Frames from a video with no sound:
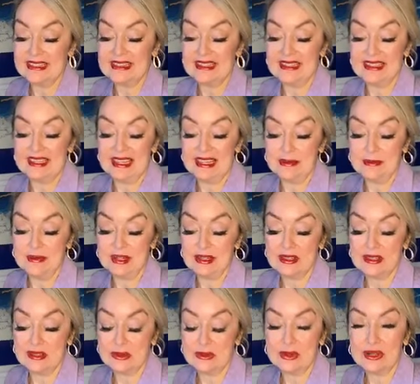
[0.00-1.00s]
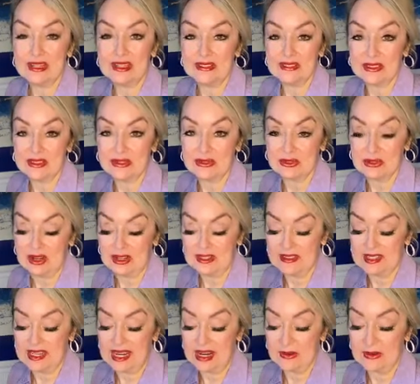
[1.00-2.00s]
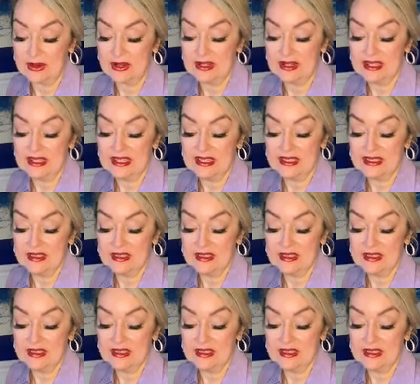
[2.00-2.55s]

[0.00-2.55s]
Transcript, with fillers: The name of the Lord is a strong tower.